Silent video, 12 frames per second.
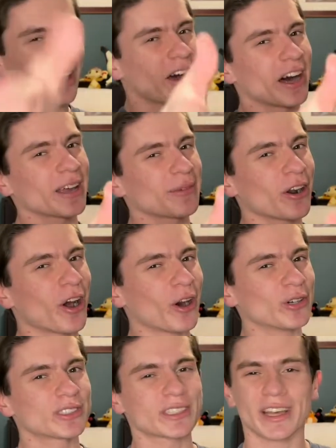I am your
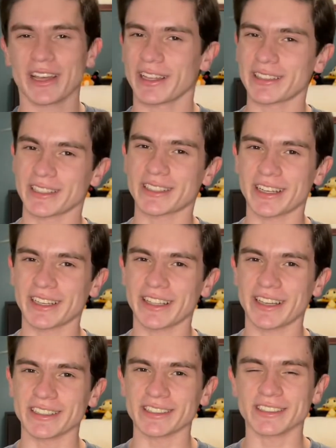host, the Italian
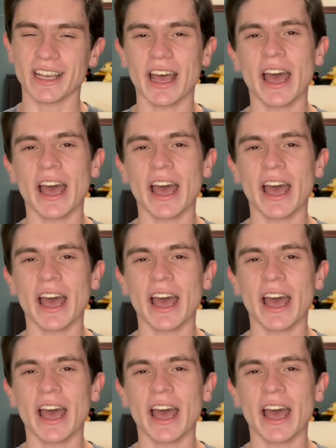Ace.